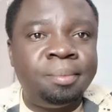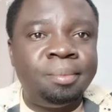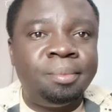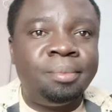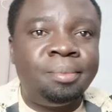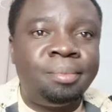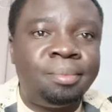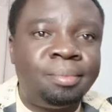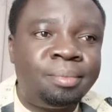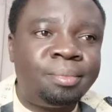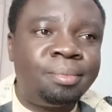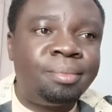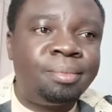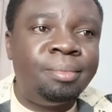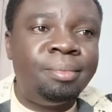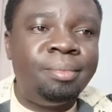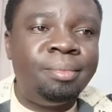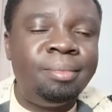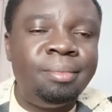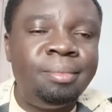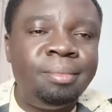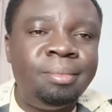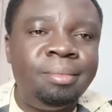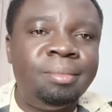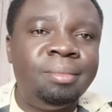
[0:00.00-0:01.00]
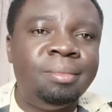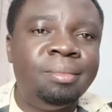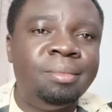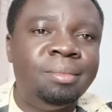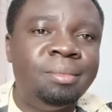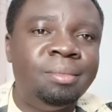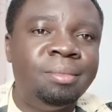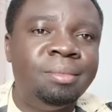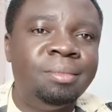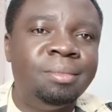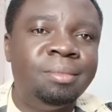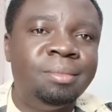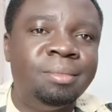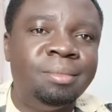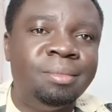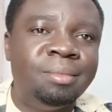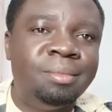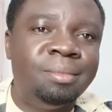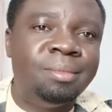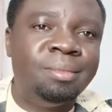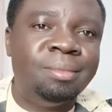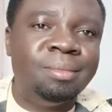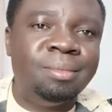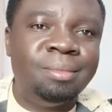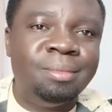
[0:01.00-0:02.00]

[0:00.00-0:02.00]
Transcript: (no one is talking)